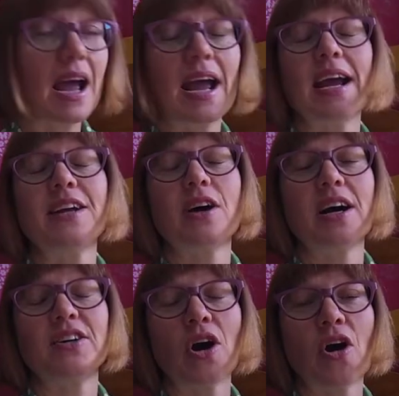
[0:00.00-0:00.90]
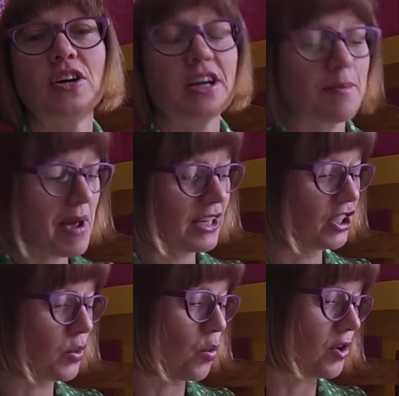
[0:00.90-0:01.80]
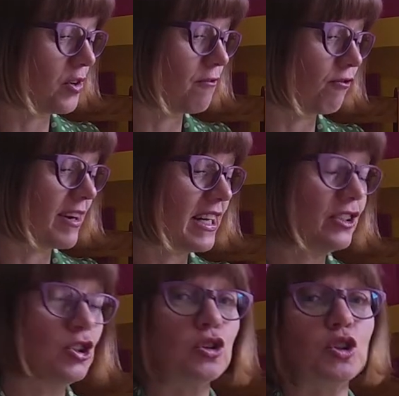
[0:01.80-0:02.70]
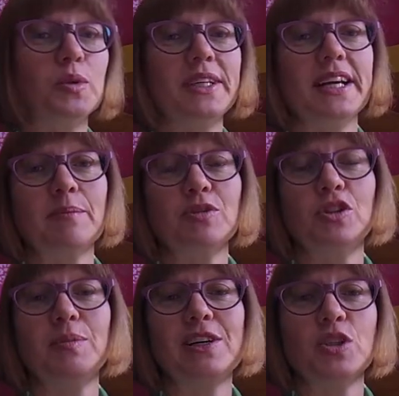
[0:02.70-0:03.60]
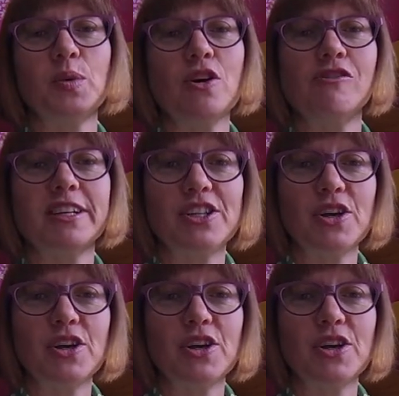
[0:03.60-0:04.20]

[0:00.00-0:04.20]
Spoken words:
And I could only imagine what Fred and George would get up to because we already